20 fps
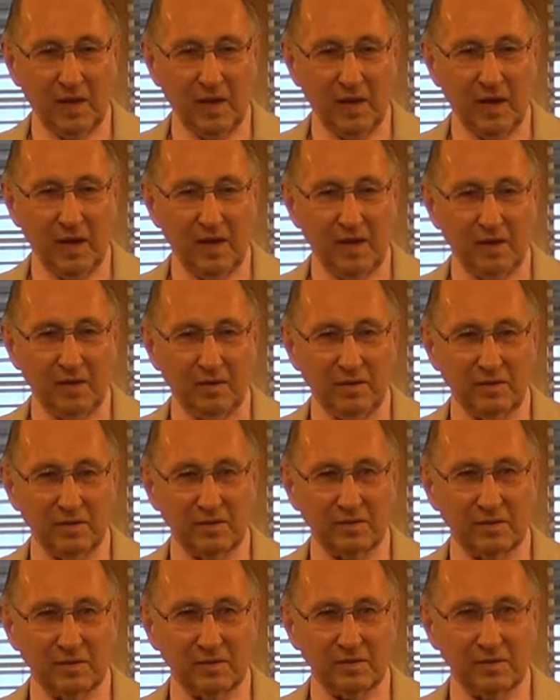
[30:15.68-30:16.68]
I
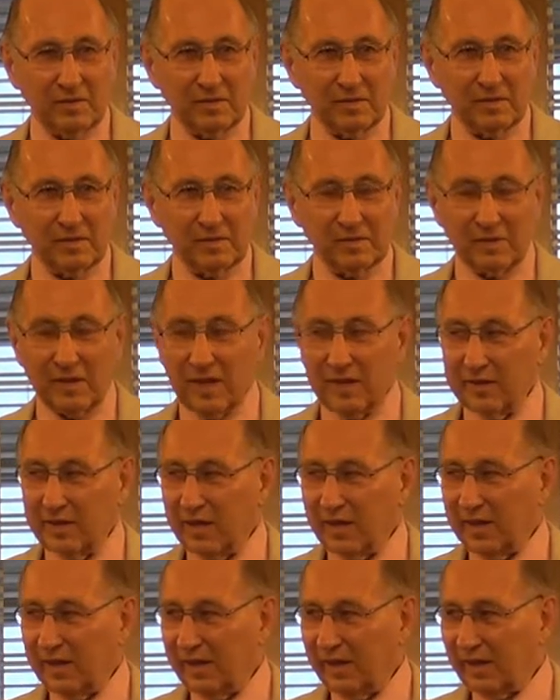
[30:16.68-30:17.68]
had
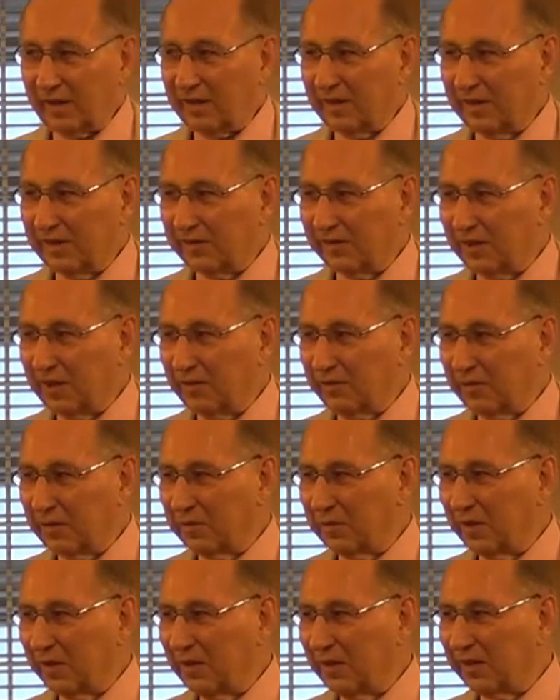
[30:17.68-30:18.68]
that icky stuff
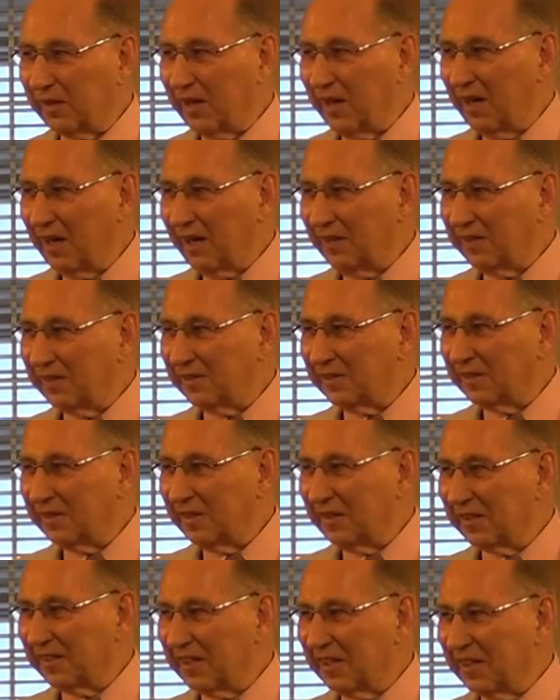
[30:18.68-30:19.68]
that we all got.
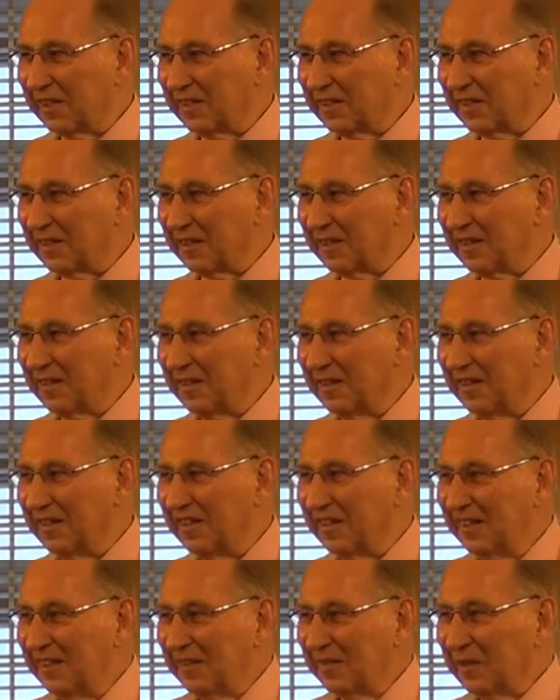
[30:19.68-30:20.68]
Y'all get it too.
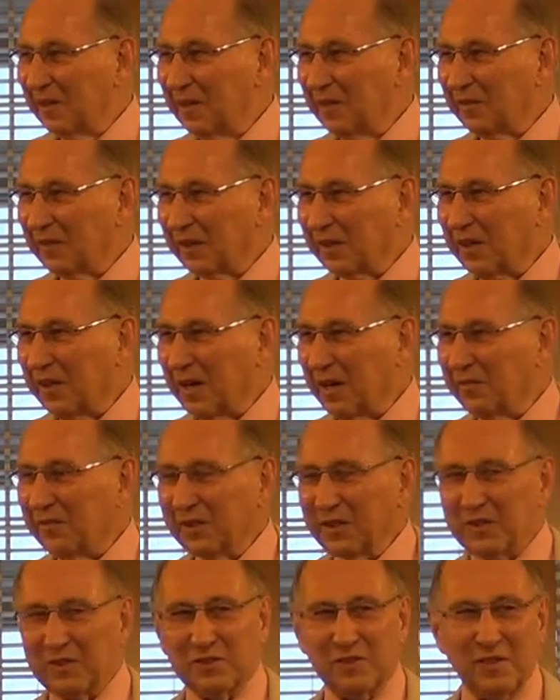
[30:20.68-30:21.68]
Where we're
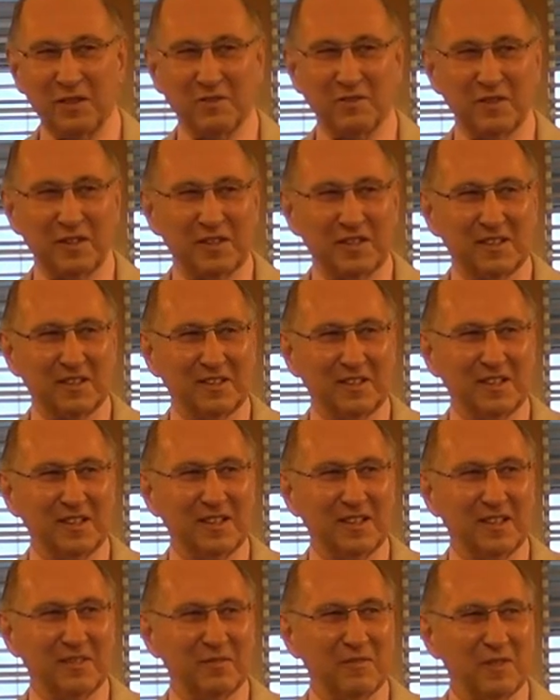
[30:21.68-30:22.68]
coughing and sniffling
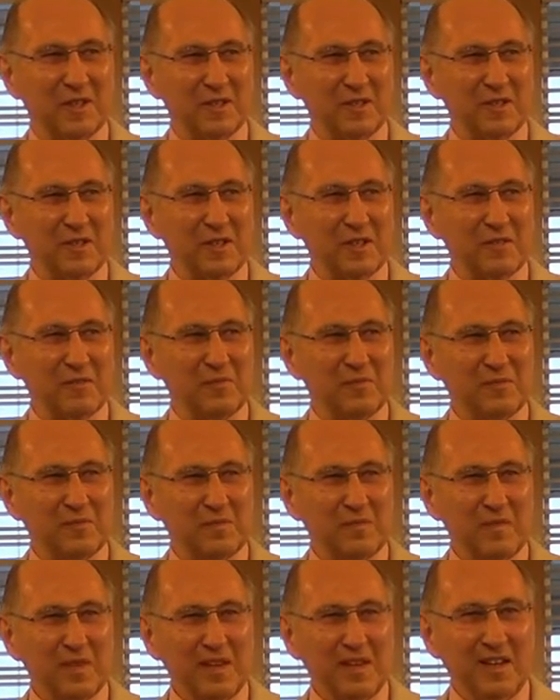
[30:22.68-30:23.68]
and misery.
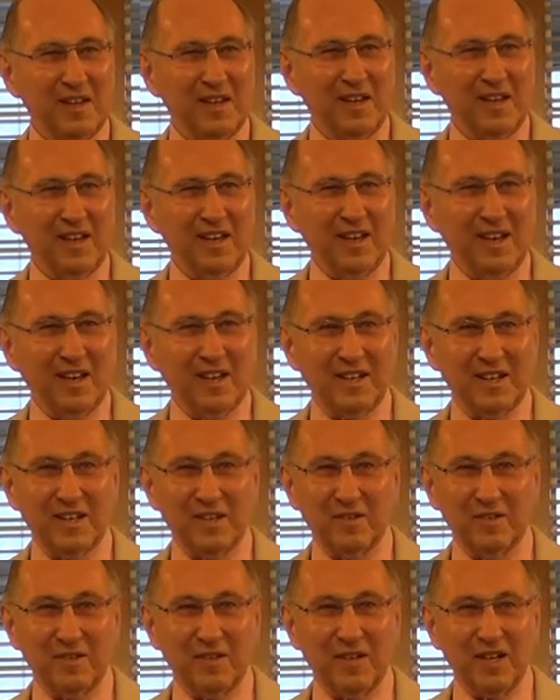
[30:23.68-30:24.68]
And
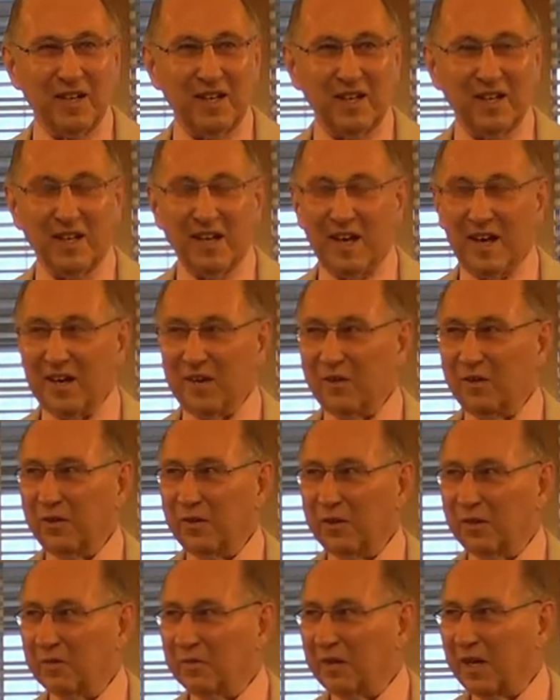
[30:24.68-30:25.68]
it really had a
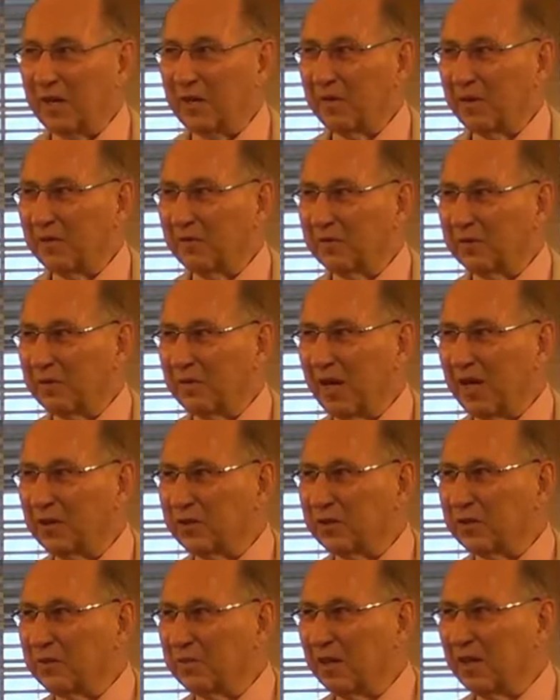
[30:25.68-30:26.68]
hold of me. I went for about 2